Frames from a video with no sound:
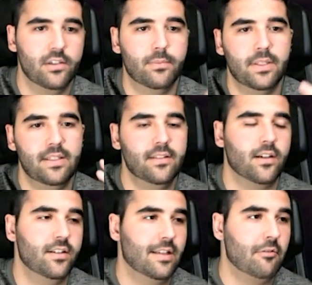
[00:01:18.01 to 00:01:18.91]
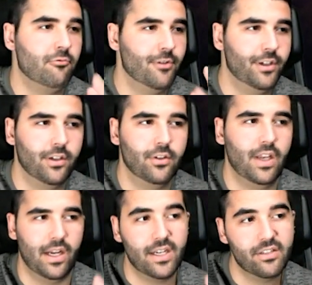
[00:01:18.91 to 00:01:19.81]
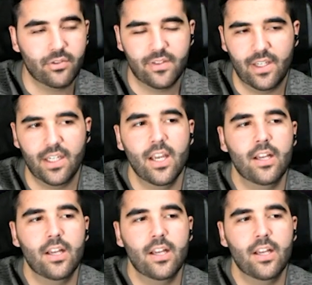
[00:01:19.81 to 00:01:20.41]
but these cards are really good and interesting.